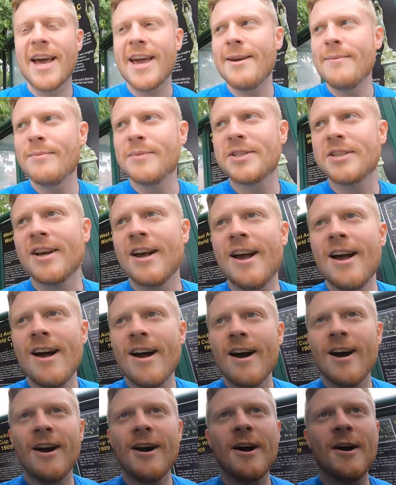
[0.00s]
names
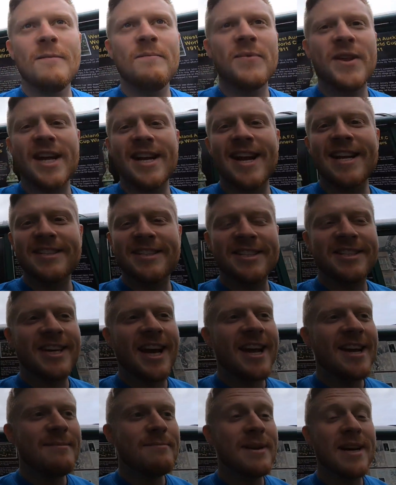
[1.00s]
in entertainment
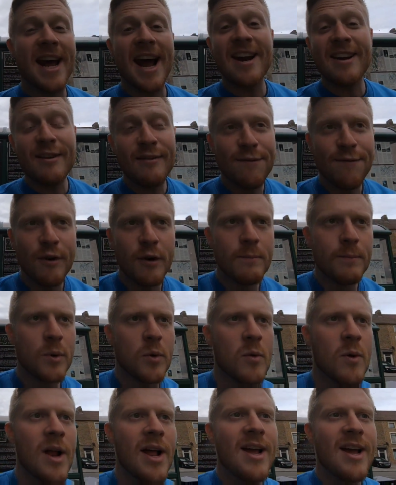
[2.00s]
and in
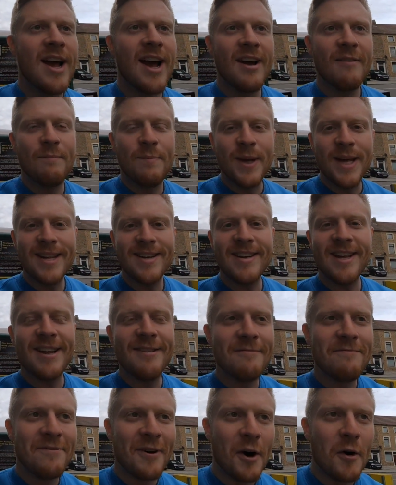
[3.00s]
football have been
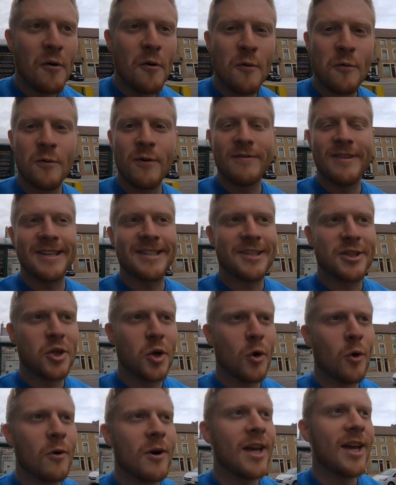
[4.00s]
involved with this
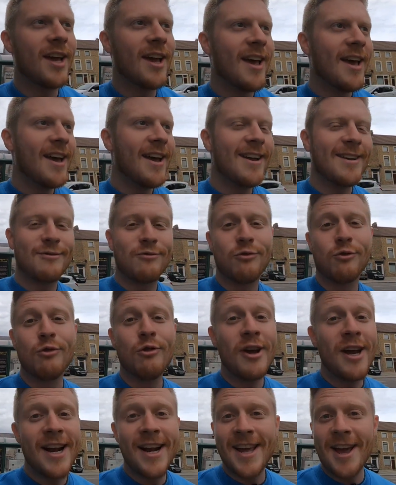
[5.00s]
story. It is
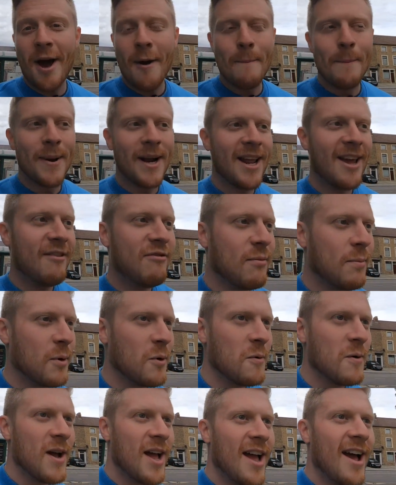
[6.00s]
really
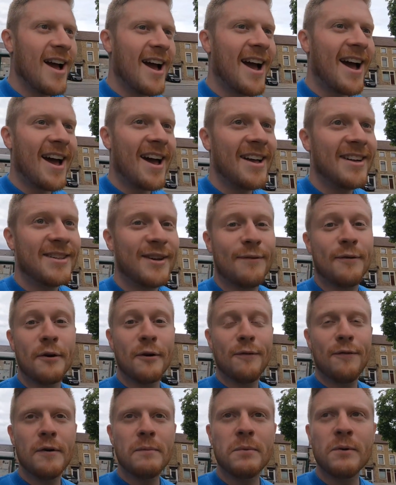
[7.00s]
unbelievable. And if
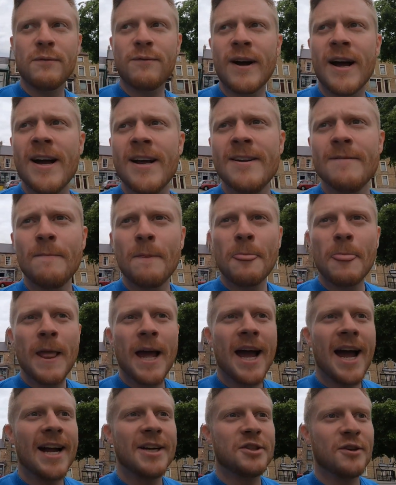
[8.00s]
you're a football fan
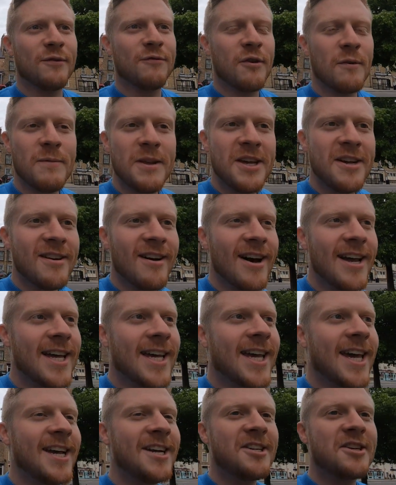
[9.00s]
and you're from the
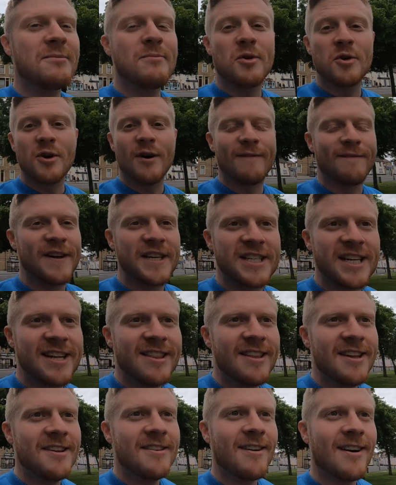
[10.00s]
United Kingdom, or you're
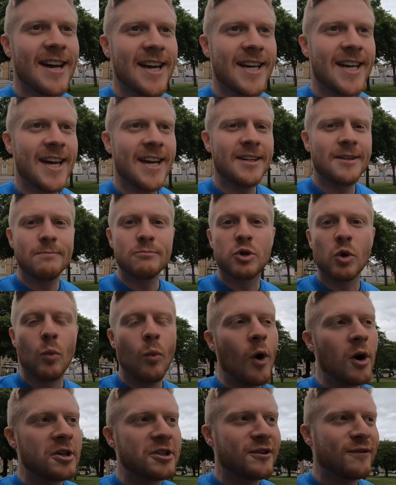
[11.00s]
visiting the United Kingdom to
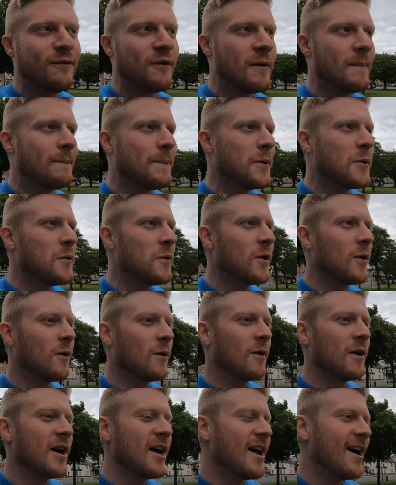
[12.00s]
watch football,
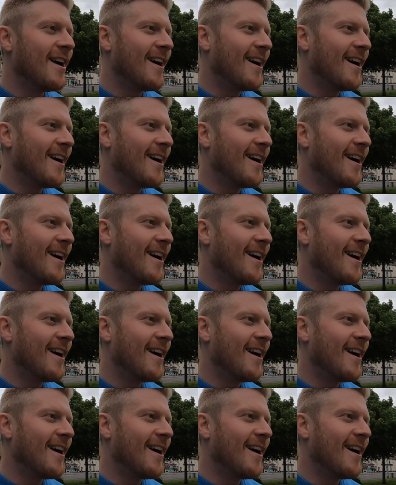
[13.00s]
or